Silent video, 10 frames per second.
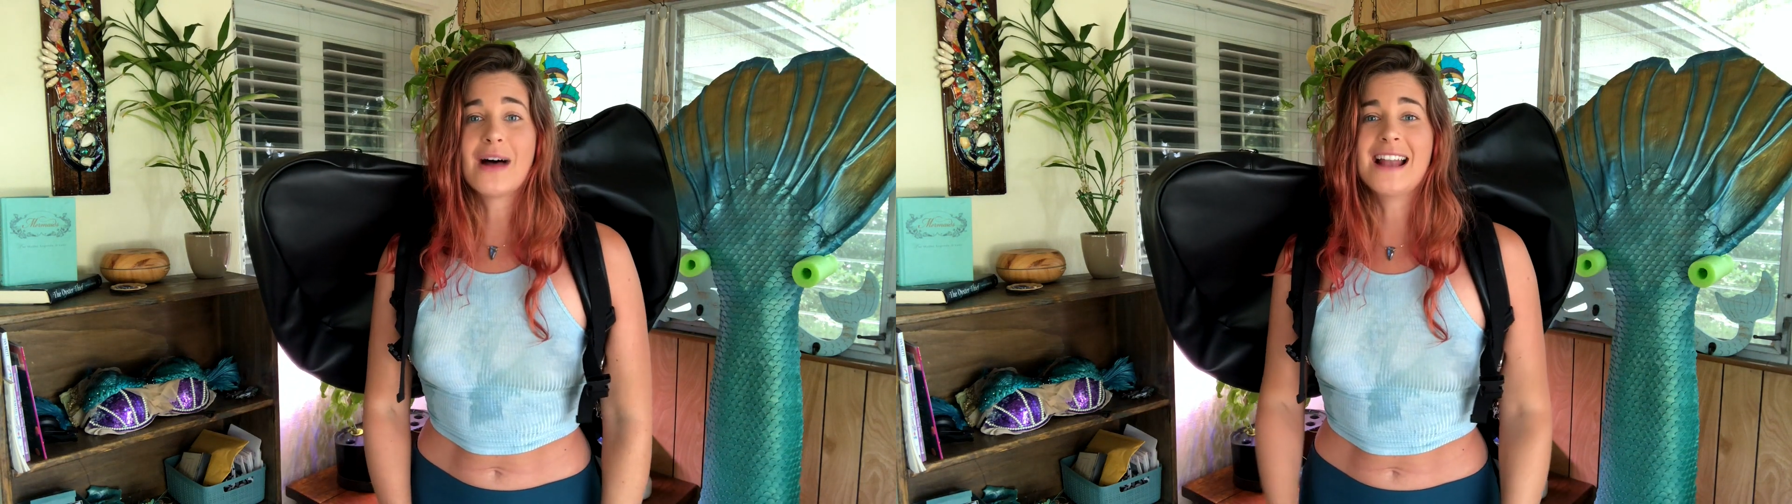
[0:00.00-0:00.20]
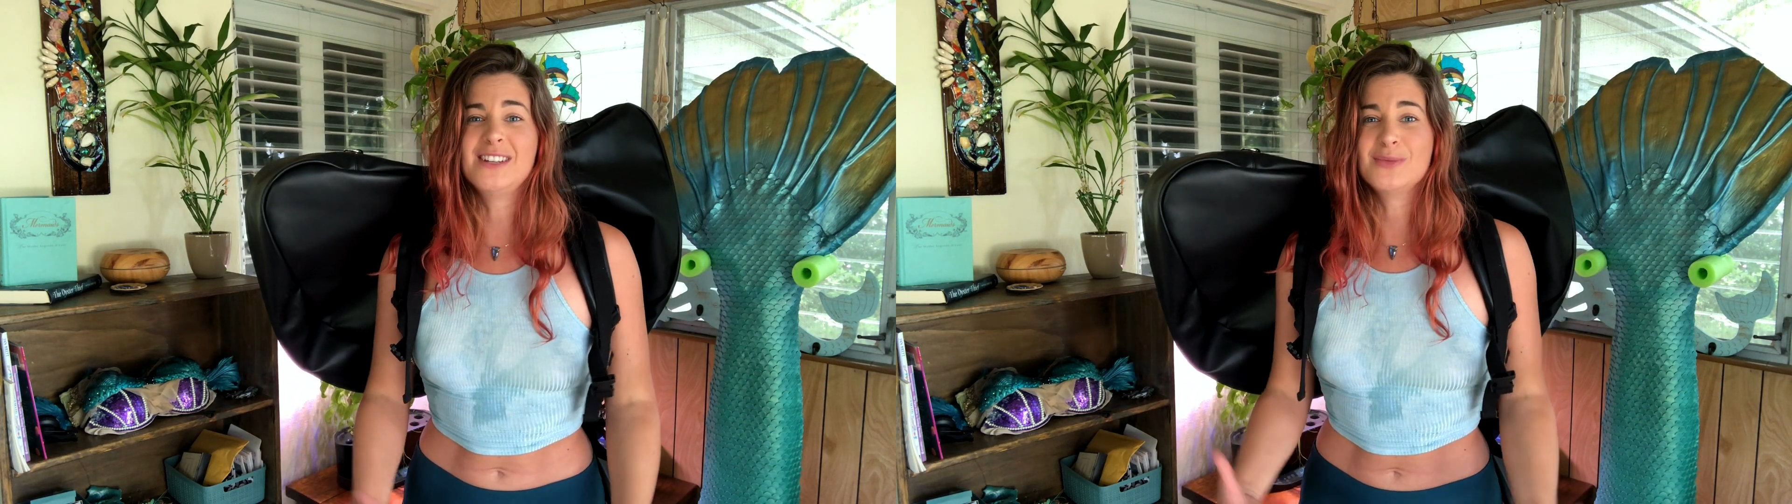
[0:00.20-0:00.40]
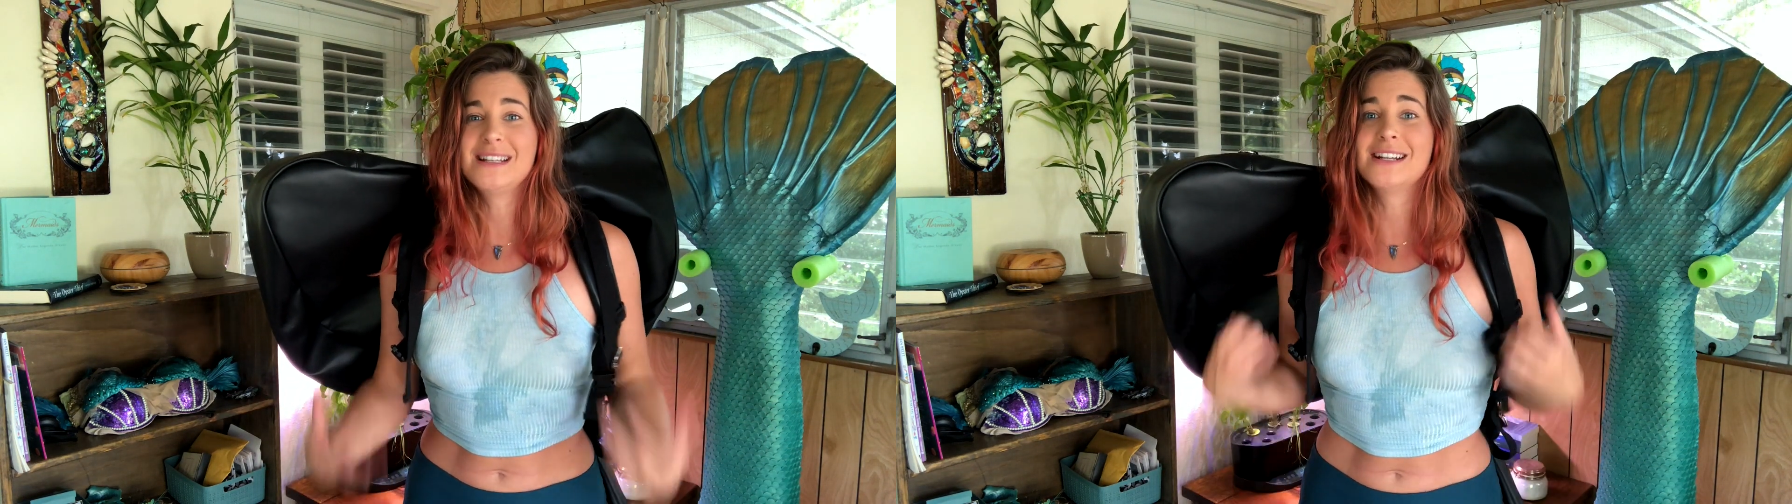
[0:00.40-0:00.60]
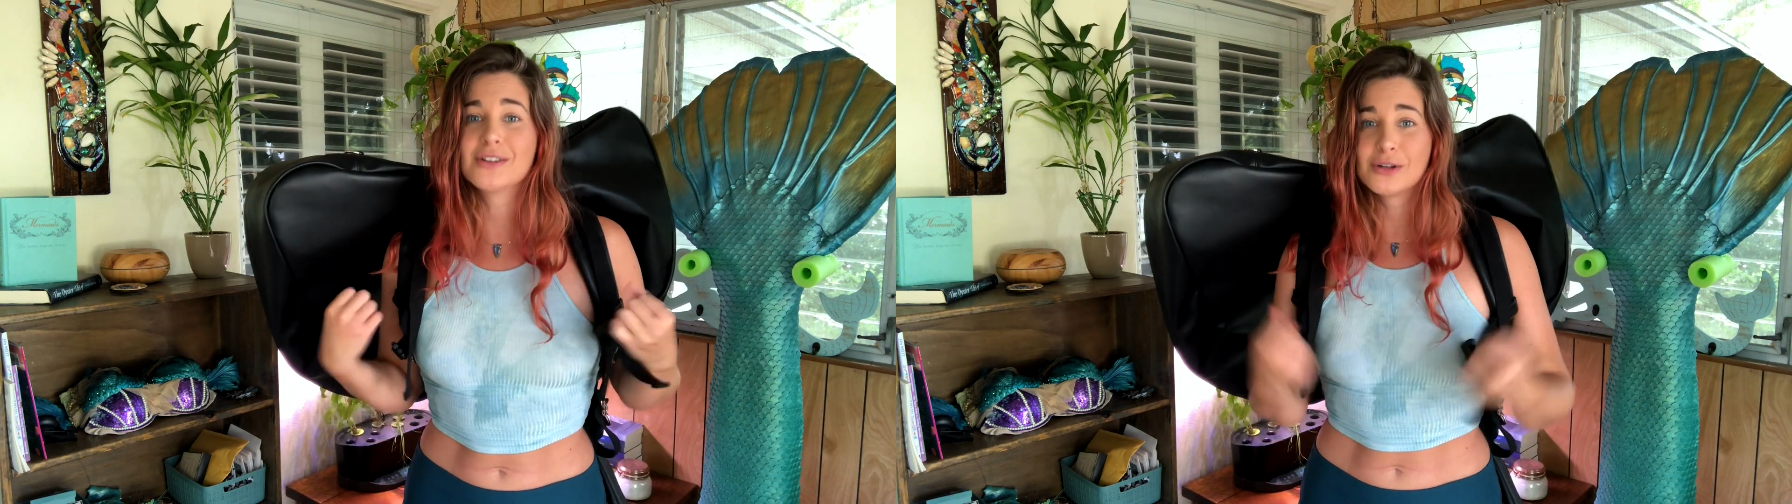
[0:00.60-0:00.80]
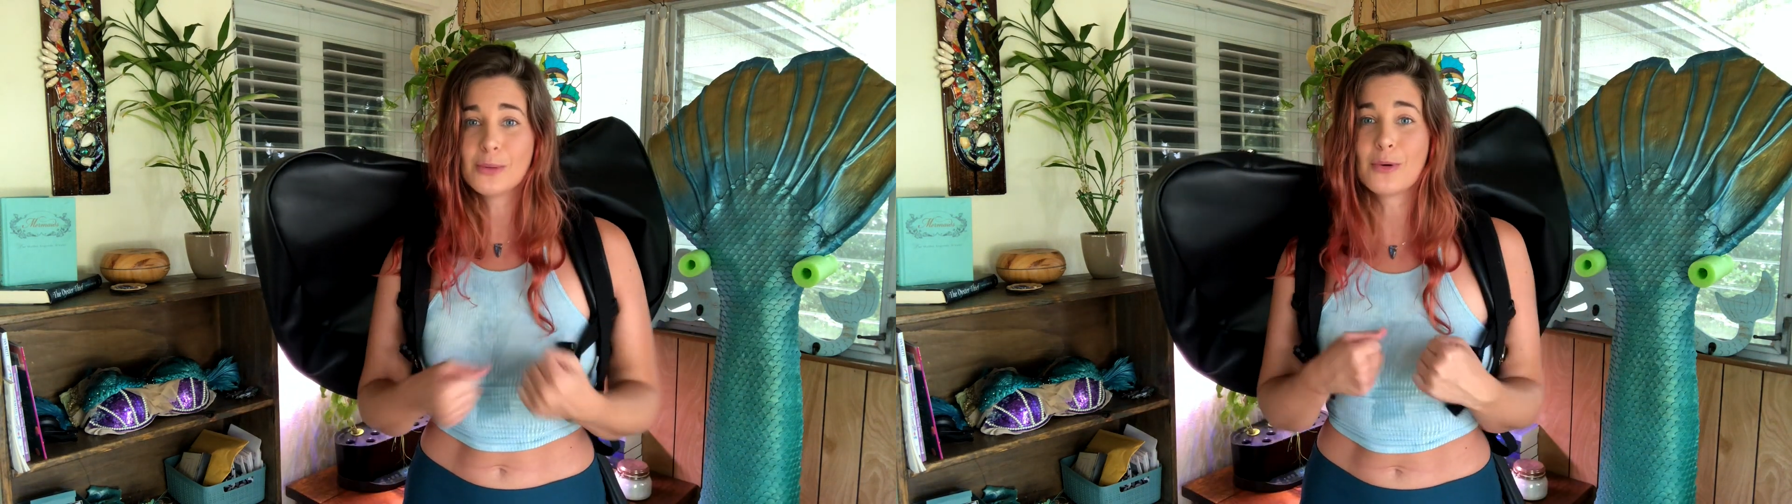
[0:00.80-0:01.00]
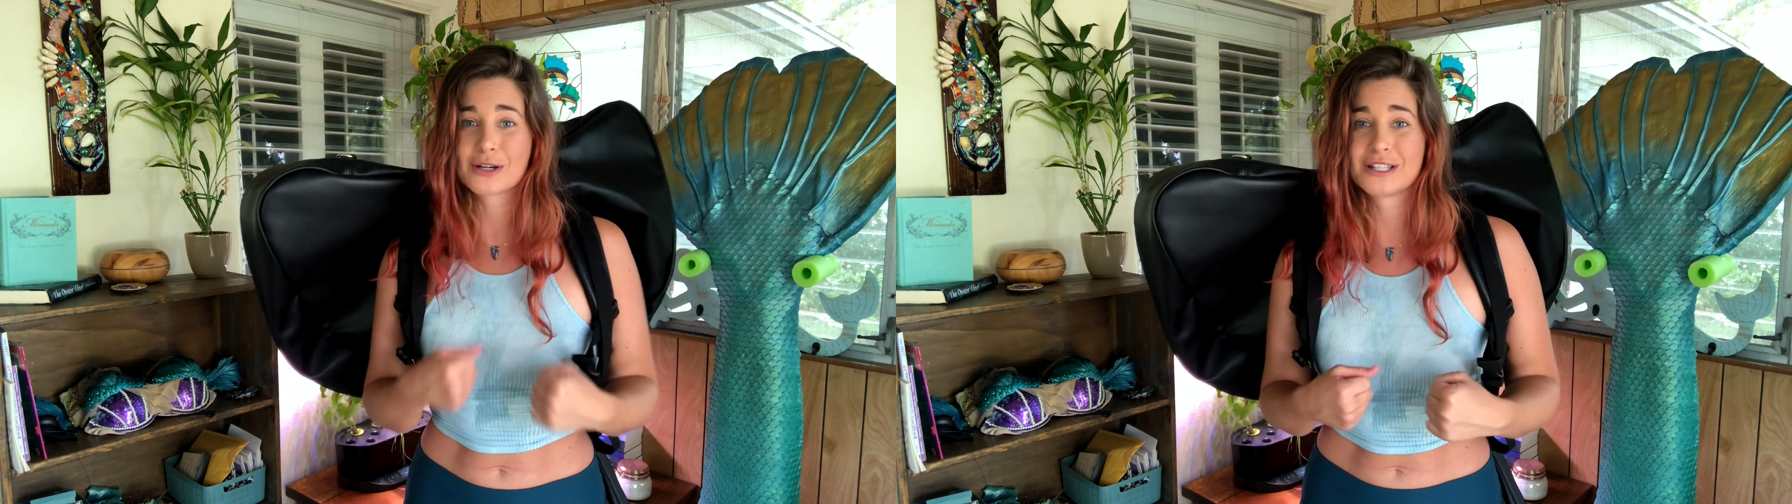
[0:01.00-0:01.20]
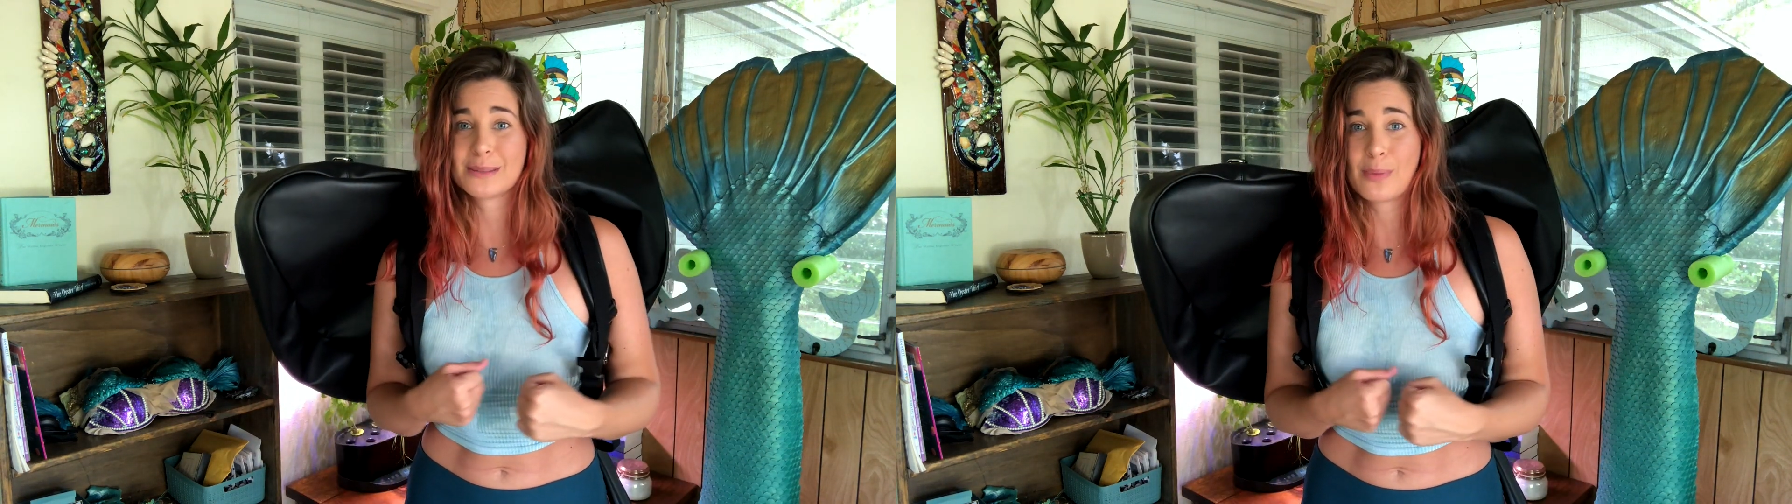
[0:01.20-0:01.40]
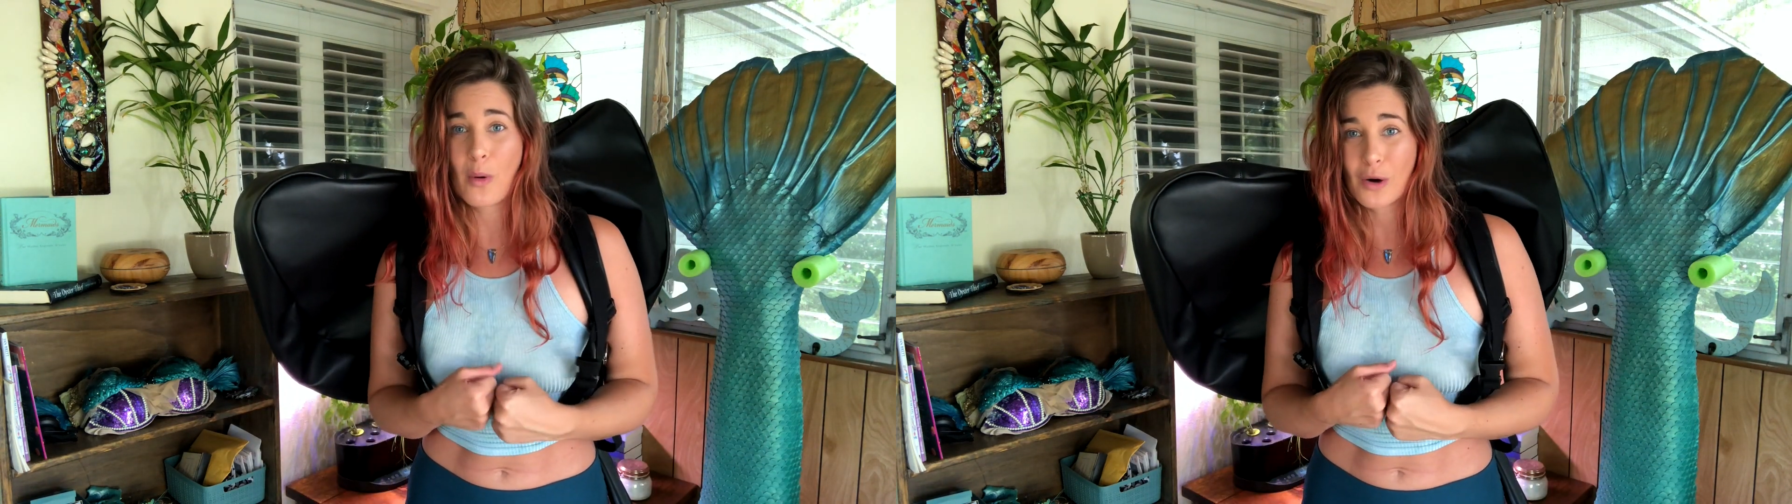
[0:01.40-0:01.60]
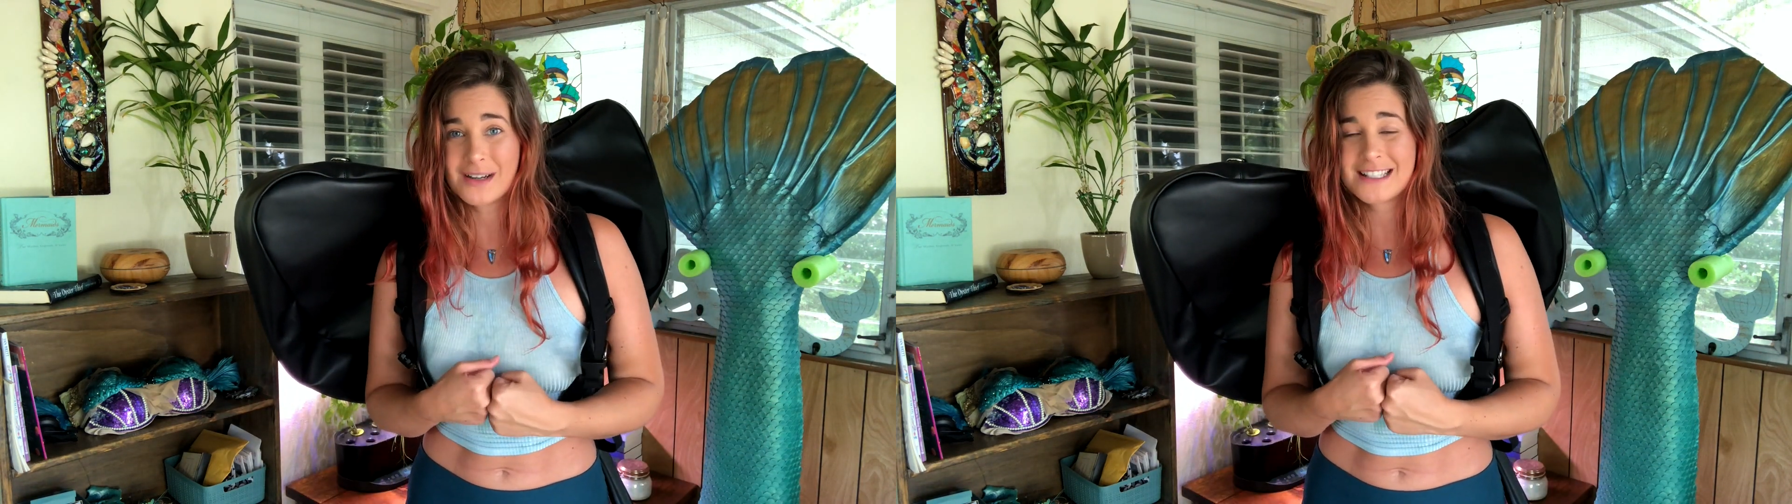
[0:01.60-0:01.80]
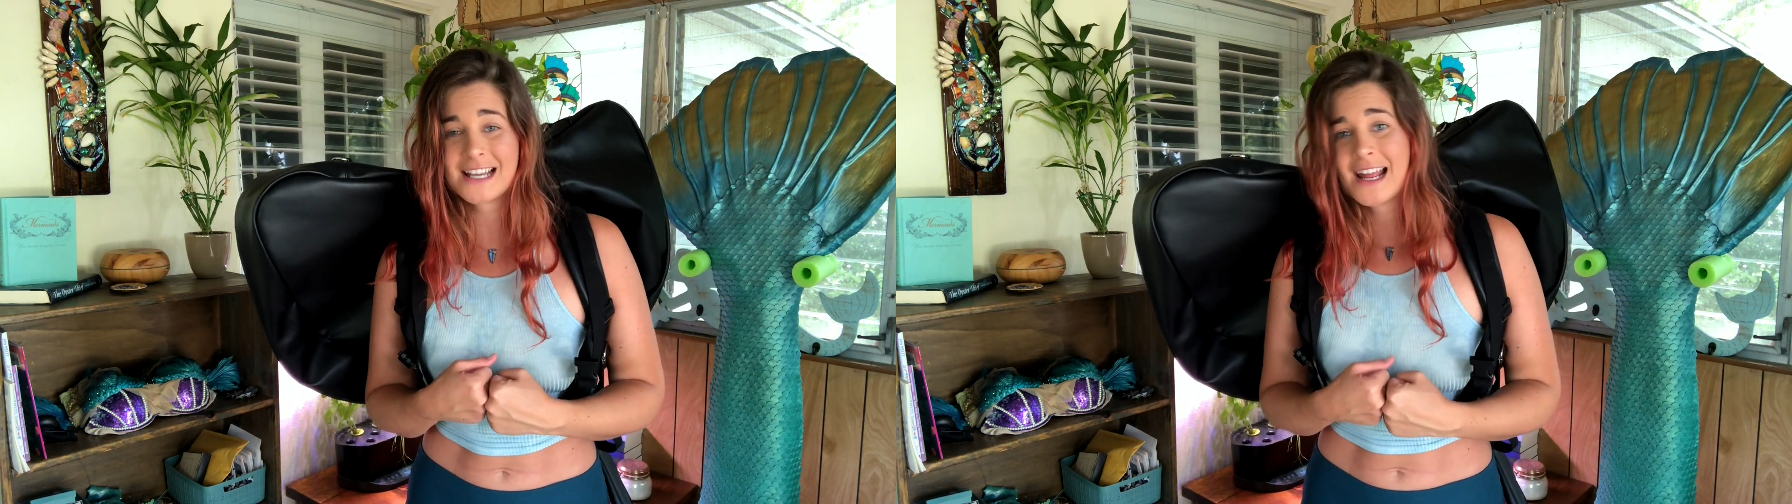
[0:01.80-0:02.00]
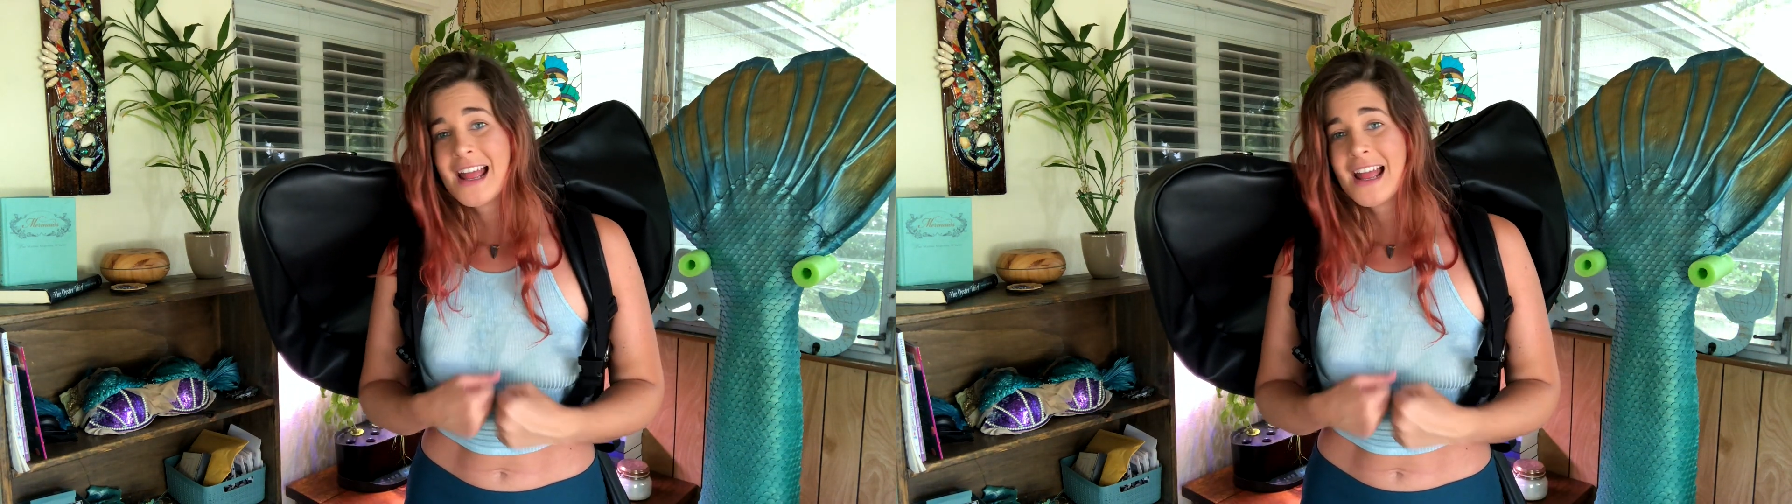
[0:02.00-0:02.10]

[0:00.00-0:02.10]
and you need a little more support,